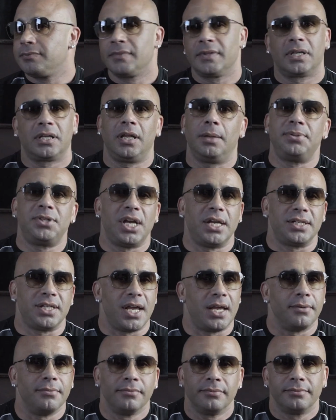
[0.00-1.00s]
Club Shay
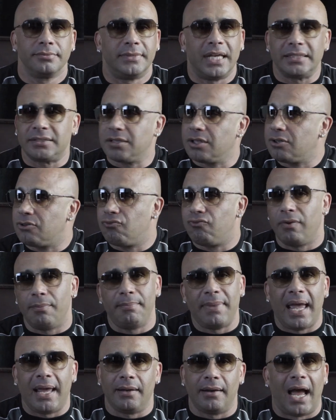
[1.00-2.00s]
Shay. That's
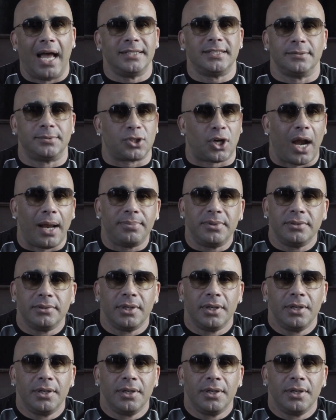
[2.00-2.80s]
man, I subscribed.